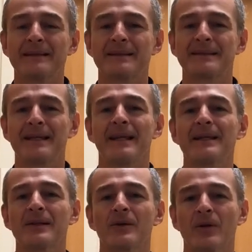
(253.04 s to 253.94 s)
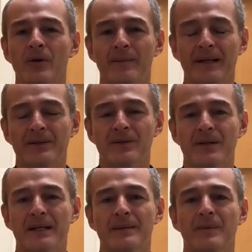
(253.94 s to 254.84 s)
to take your home
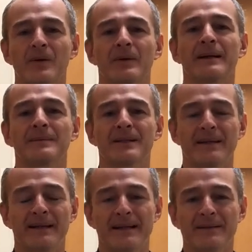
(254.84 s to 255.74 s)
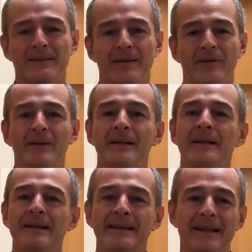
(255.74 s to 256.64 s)
exercise program to the next level.
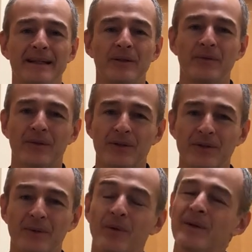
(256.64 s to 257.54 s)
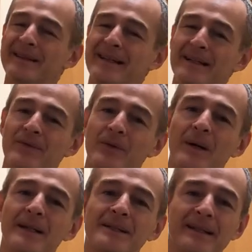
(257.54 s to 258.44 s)
Thank you for your support. Thanks for
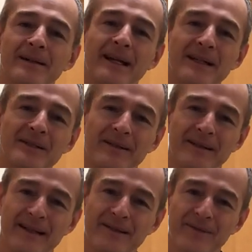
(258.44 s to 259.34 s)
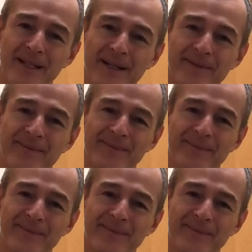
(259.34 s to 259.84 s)
watching, and I'll catch you on the next video.